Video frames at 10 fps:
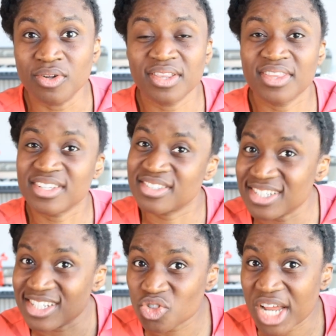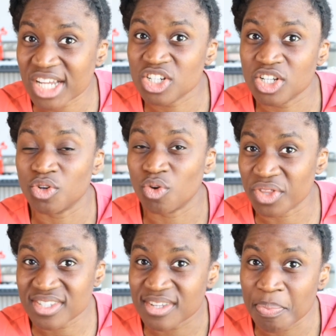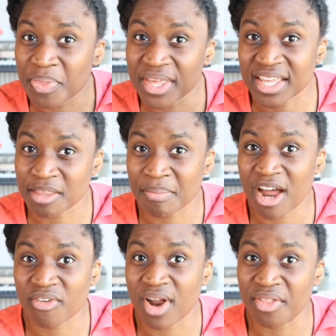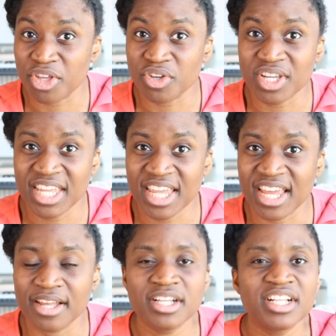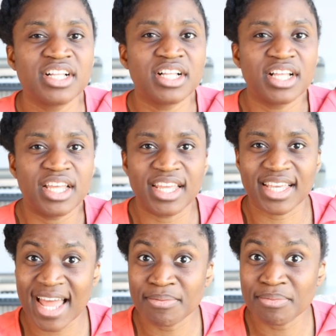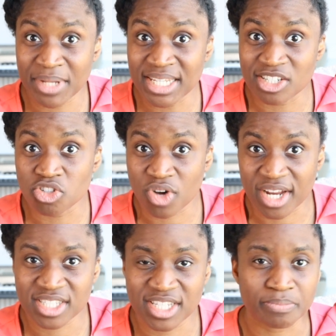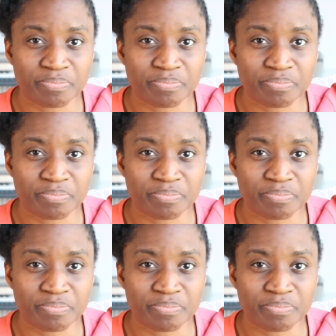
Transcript: There's the distraction, or there's something in the background that you can hear. It can be distracting.